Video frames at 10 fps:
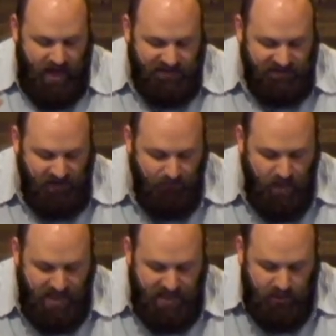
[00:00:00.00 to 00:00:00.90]

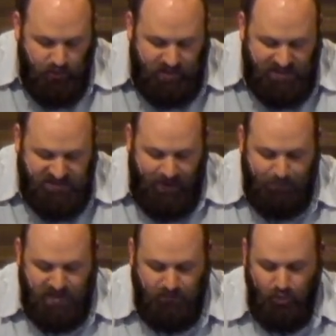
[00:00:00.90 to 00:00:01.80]
somebody who gets
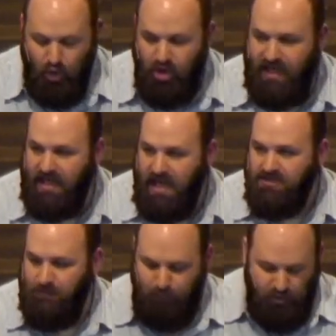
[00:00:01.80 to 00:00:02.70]
up in the morning
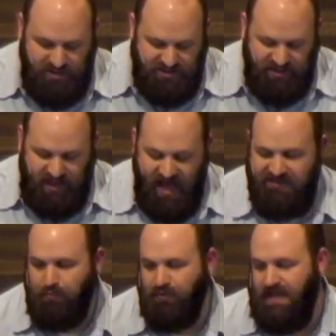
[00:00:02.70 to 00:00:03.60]
to preach the
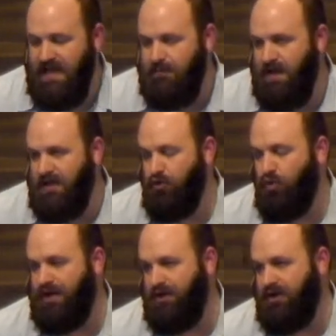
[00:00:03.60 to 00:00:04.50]
gospel to anybody who
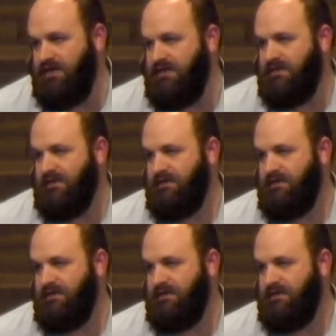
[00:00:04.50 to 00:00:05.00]
will hear it?